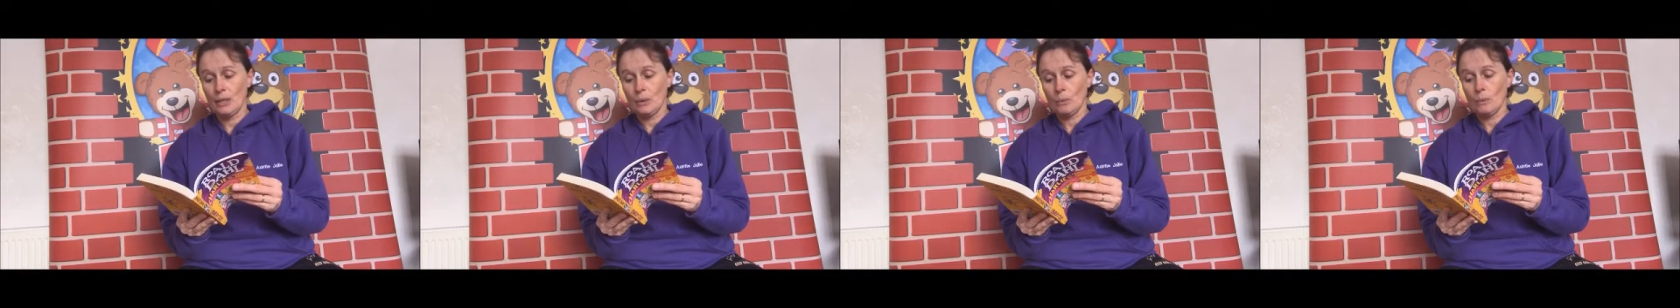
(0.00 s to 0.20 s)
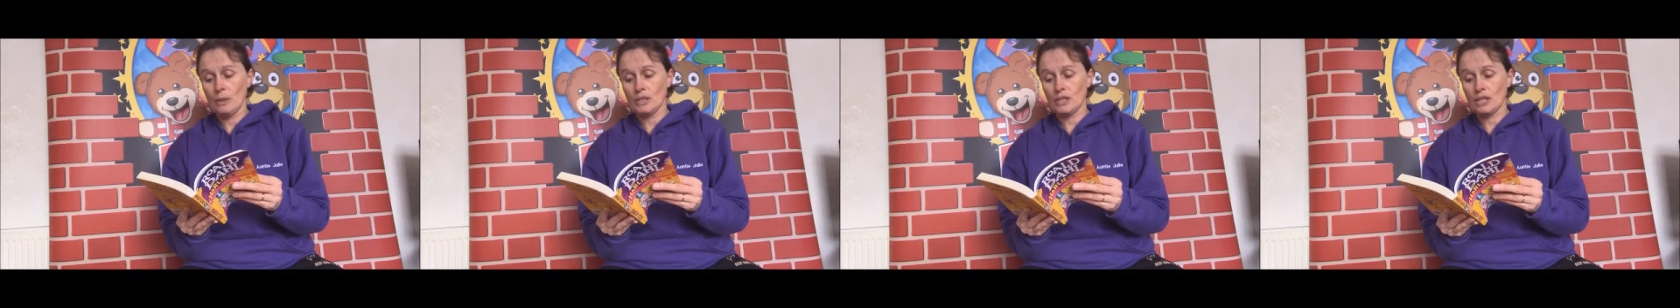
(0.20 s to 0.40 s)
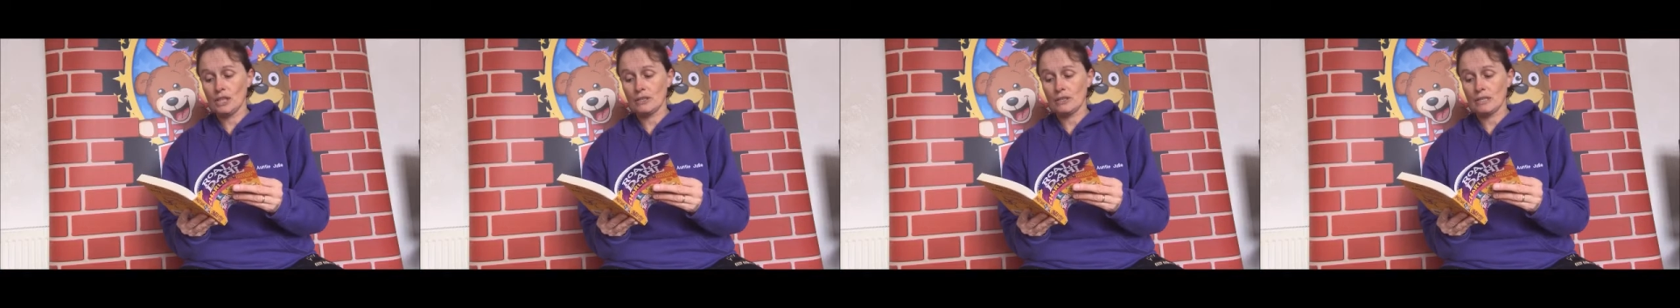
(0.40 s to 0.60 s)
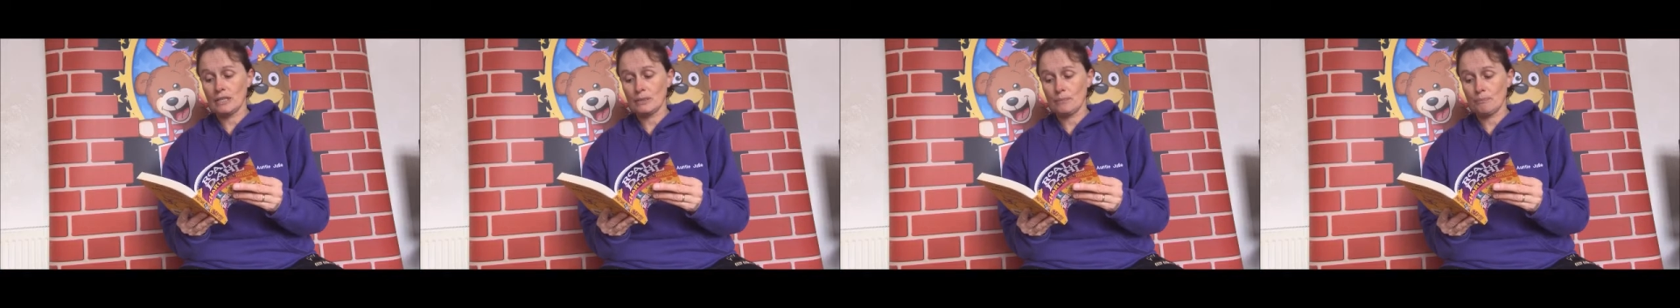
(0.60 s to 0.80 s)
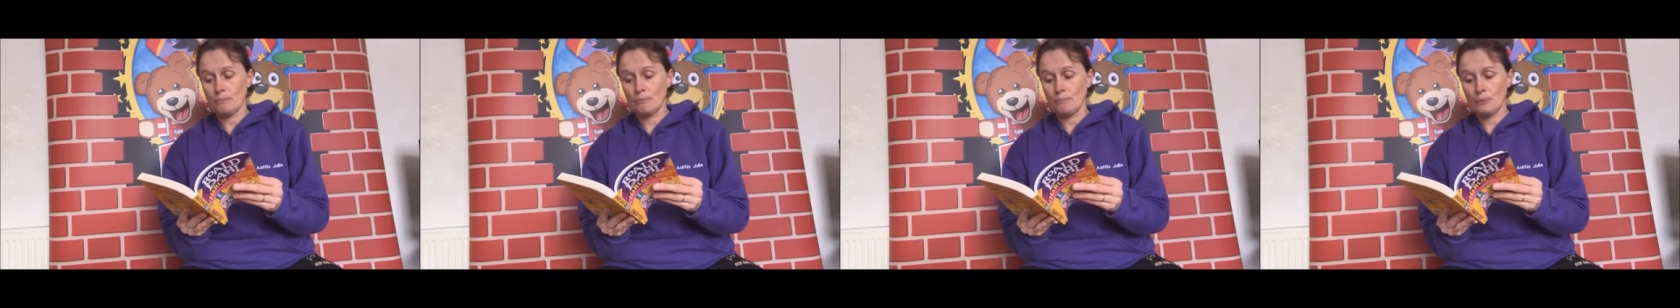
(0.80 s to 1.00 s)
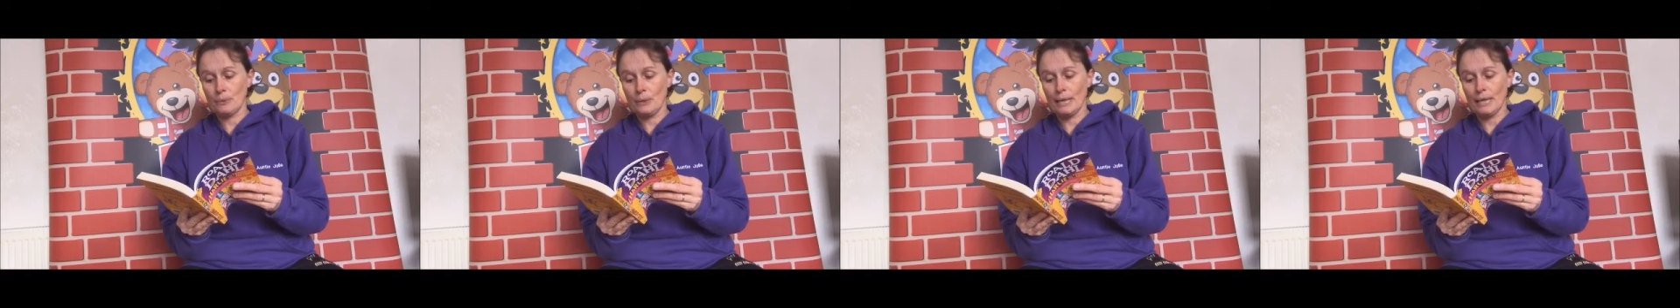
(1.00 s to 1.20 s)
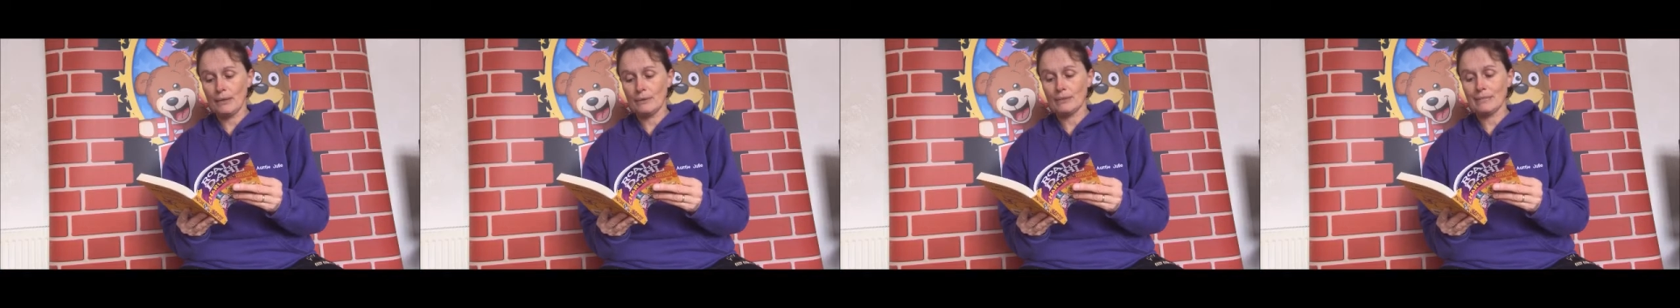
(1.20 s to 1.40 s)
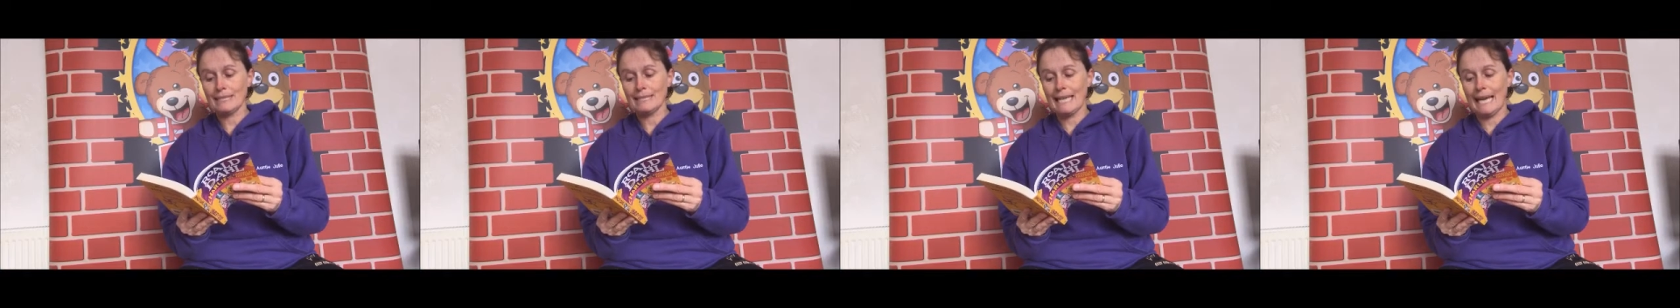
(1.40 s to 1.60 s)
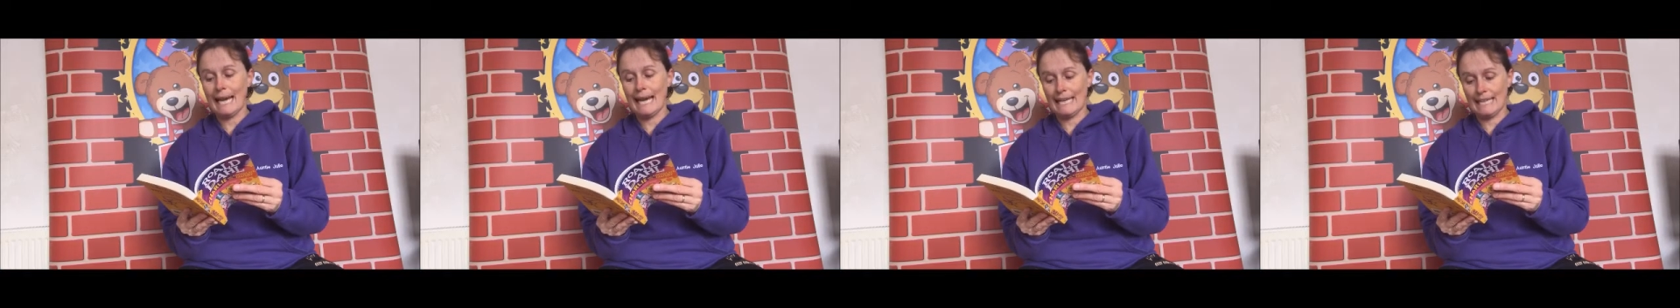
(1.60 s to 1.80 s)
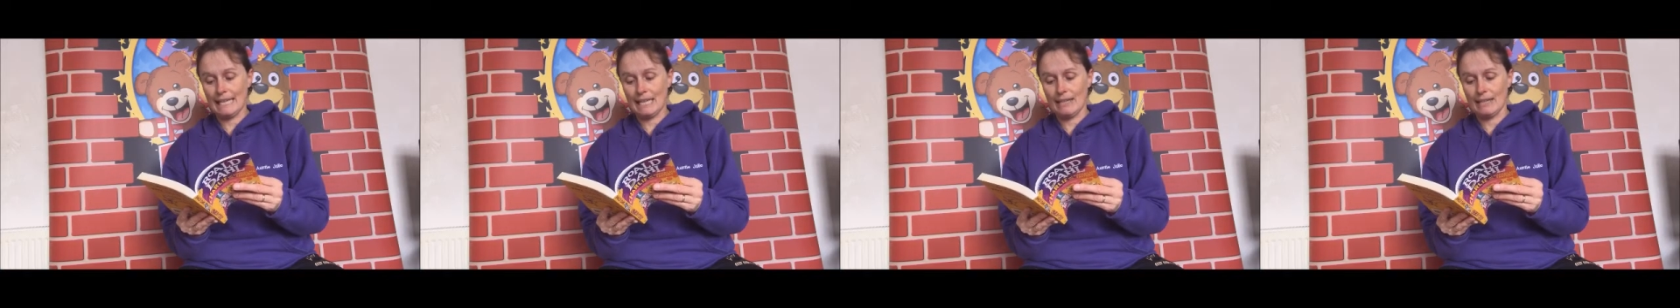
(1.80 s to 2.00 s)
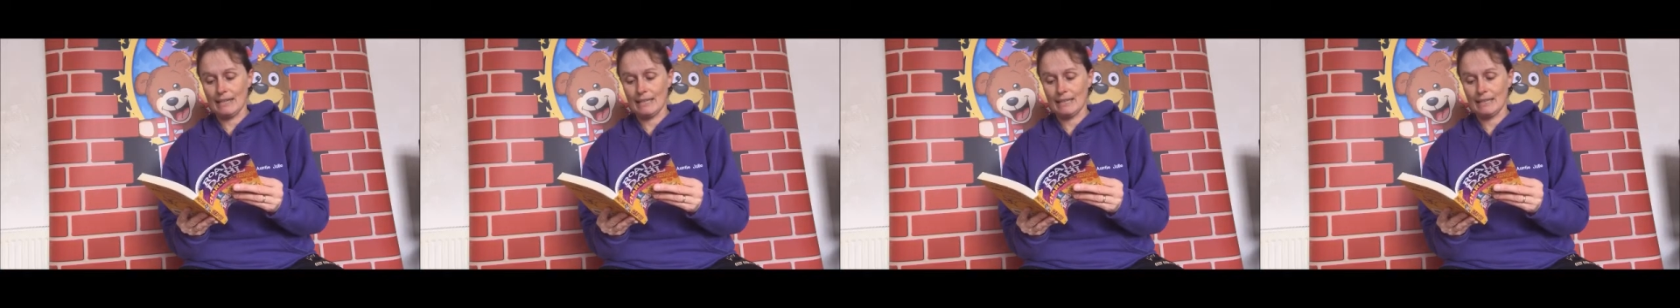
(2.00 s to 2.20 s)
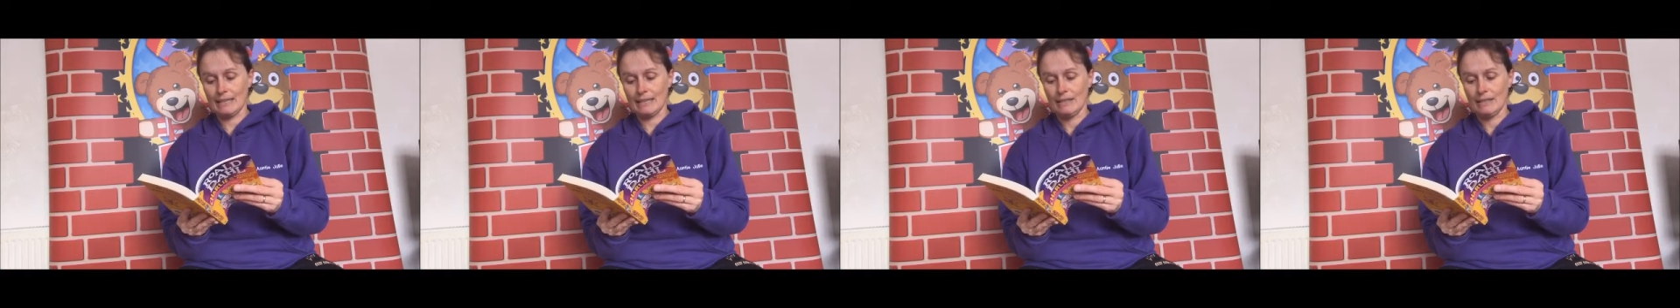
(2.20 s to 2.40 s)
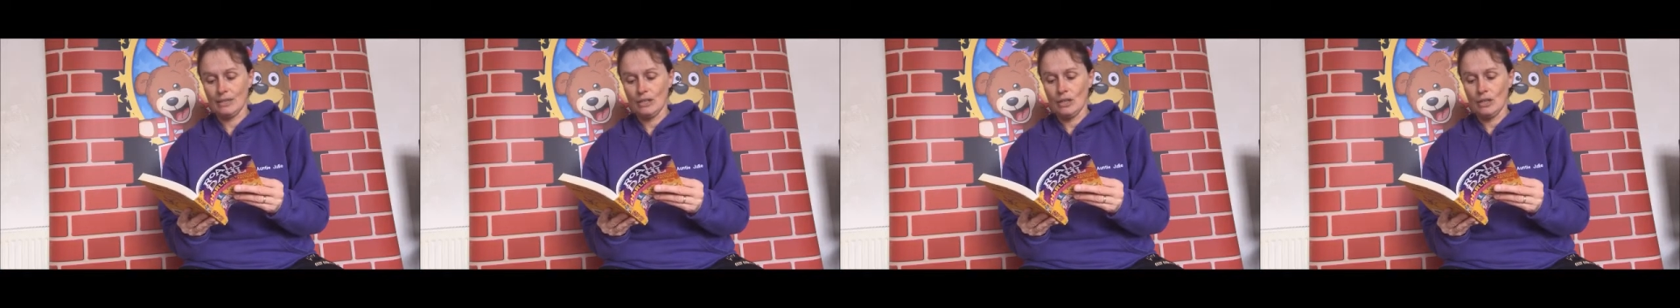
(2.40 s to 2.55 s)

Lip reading: We're just as proud as anything."